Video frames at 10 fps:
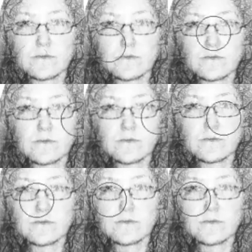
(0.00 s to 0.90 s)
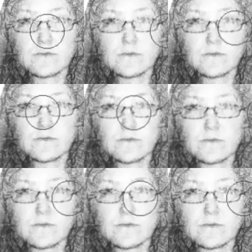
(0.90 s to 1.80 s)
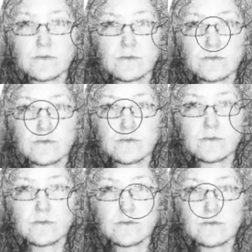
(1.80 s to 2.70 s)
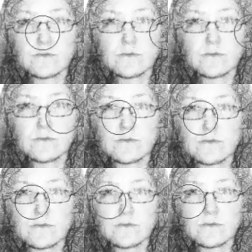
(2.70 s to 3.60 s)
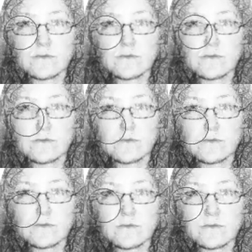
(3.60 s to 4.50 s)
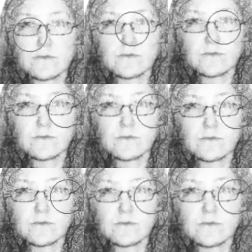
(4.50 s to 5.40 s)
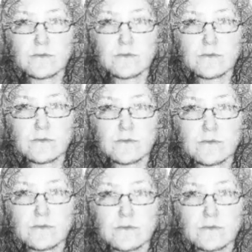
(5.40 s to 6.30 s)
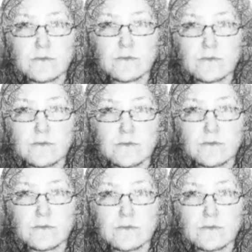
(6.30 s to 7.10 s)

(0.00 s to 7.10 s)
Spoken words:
on the face there's not much definition around my eyes, so one way I can do that is, because it's showing through what is dark underneath, so on one